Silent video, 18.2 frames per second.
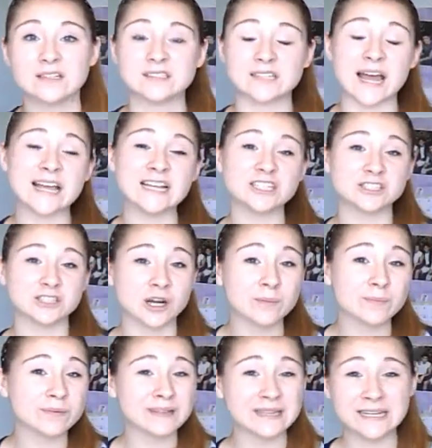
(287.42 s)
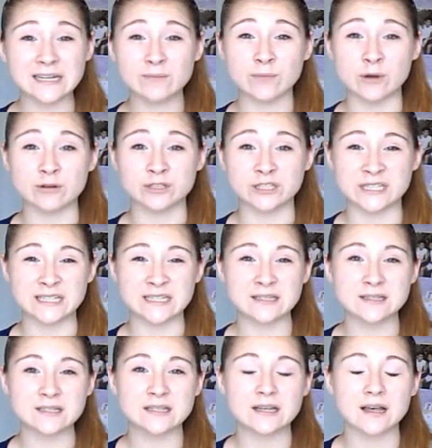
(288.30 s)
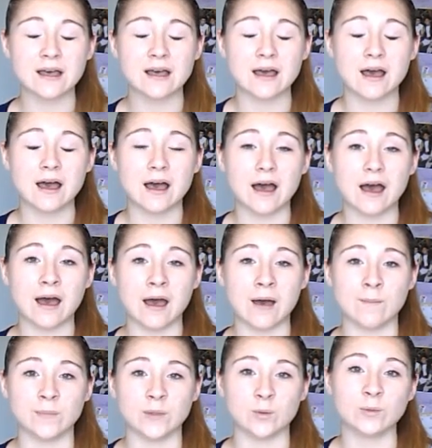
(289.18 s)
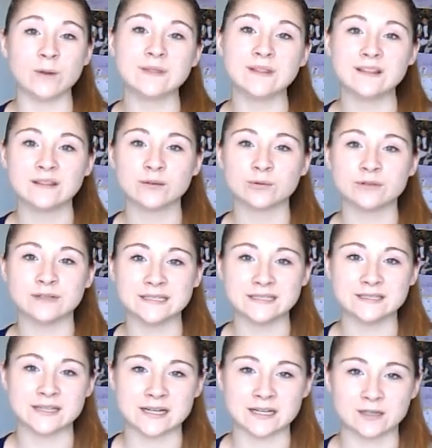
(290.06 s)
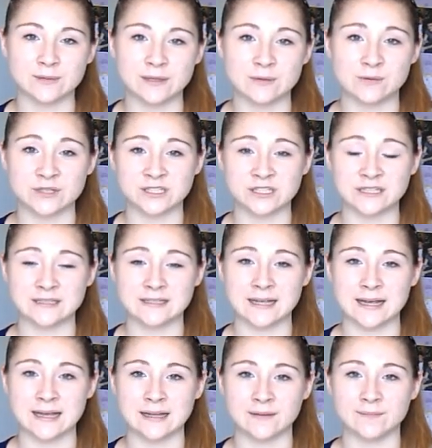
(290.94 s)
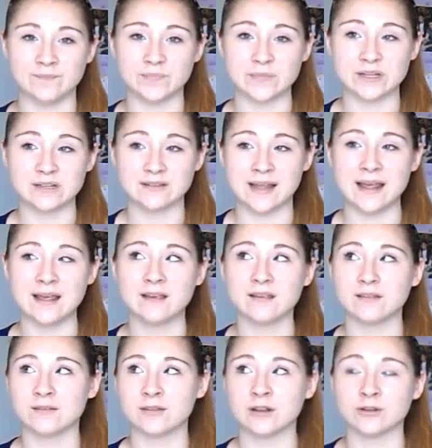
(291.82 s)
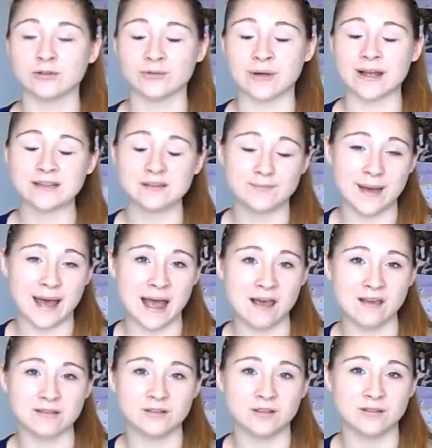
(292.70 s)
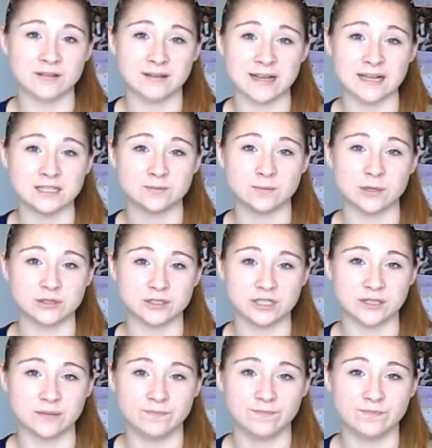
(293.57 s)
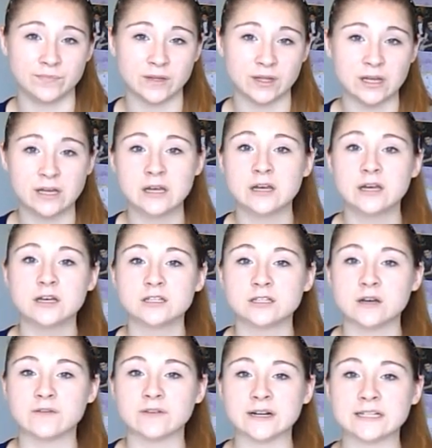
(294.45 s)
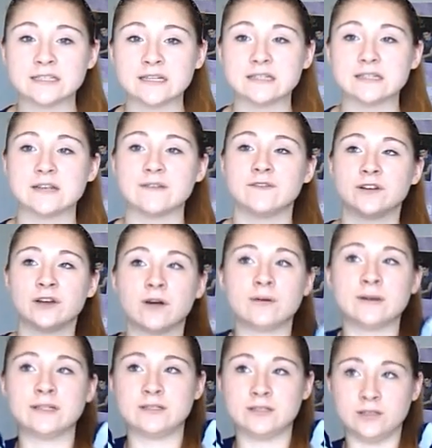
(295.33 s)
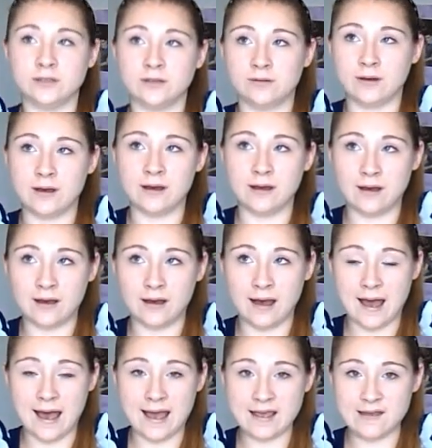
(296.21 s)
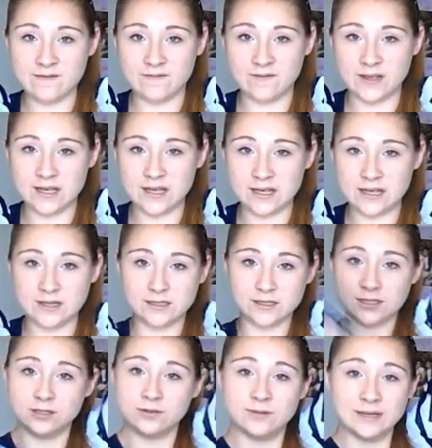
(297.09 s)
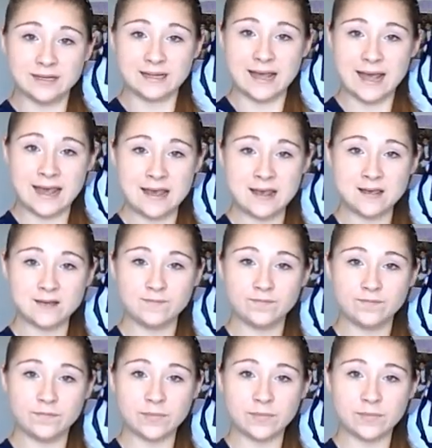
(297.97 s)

tight, sharp, clean motions. One thing that really stuck to me was she said, take the direct path to the next motion. So for instance, if you're going to a high V to a K,